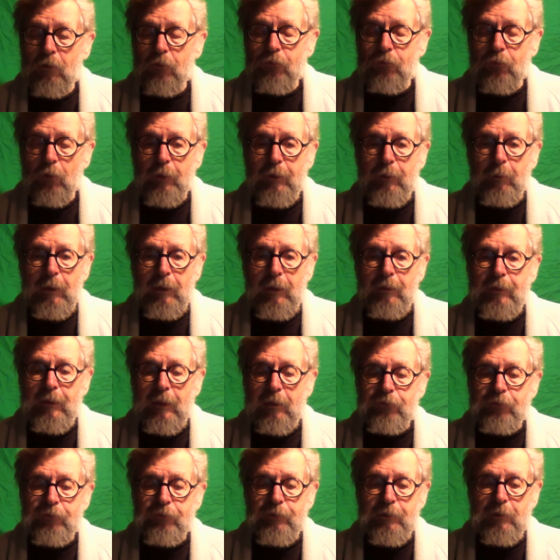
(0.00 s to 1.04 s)
So anyway,
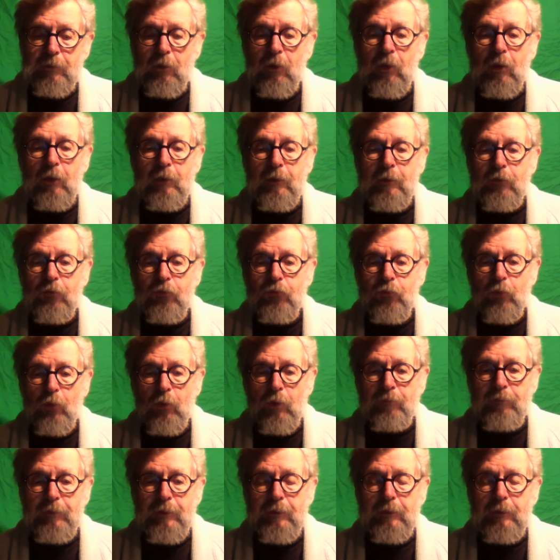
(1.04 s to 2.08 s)
that's the long and the
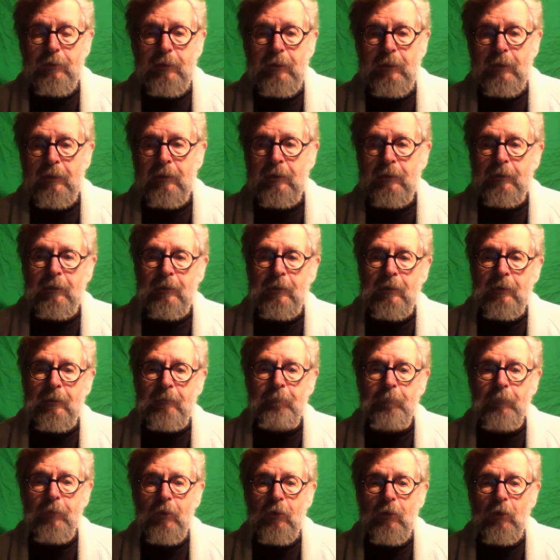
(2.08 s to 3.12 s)
short of it, and
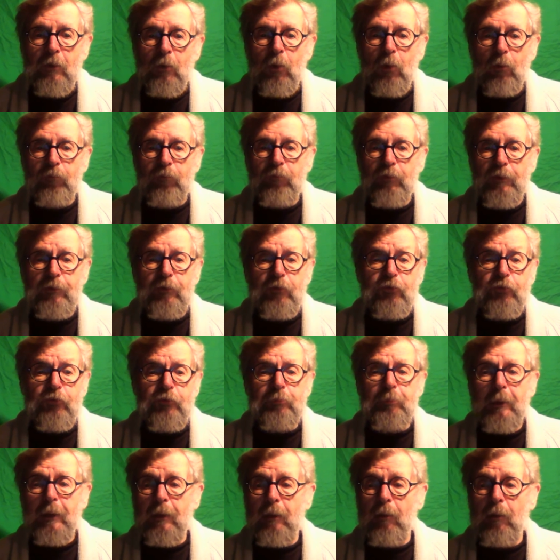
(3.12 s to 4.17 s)
hopefully this
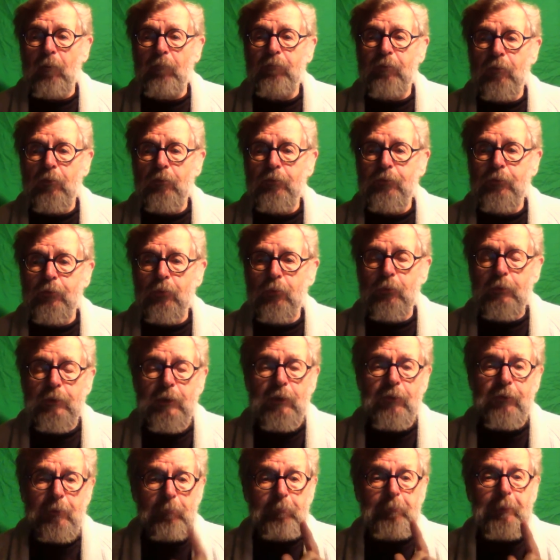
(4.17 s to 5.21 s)
has been helpful to
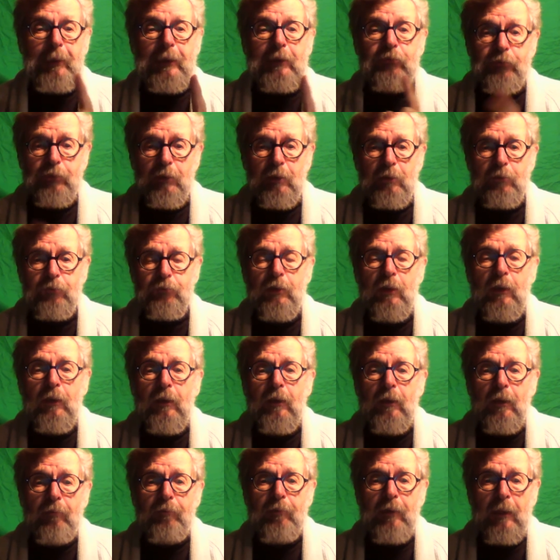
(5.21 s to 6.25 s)
get the basics
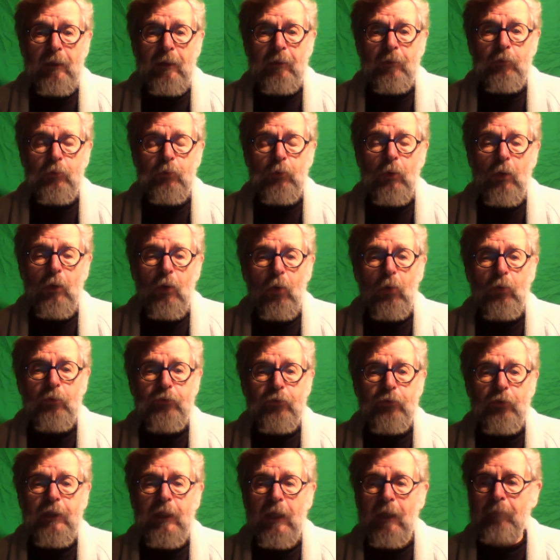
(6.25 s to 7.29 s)
of how to
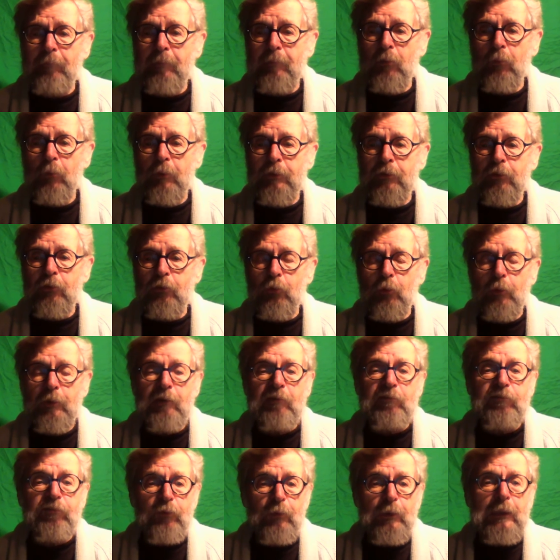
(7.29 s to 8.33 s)
hold your camera when you're
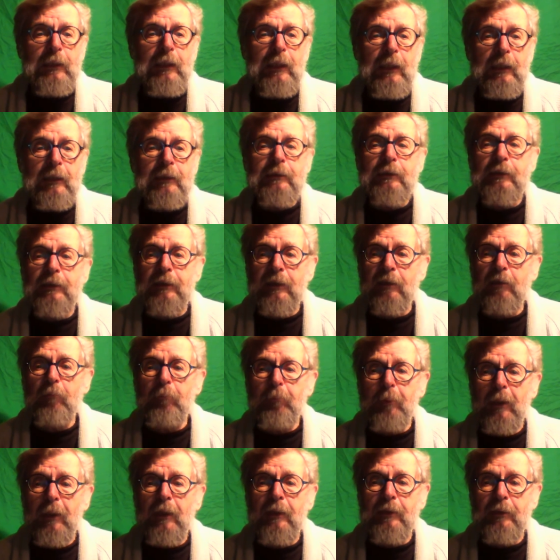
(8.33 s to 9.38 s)
doing a freehand
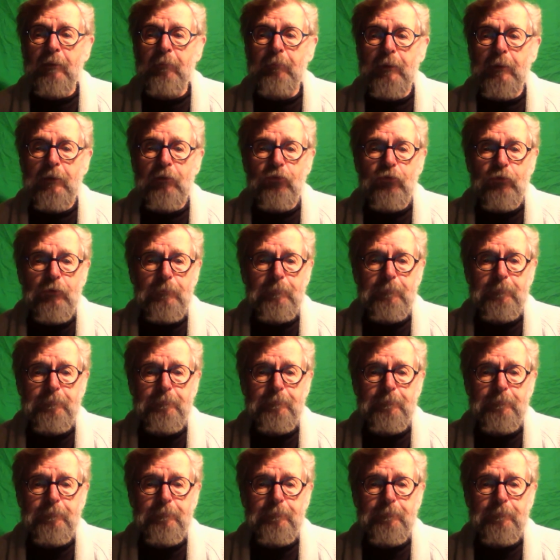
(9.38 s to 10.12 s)
gigapan image.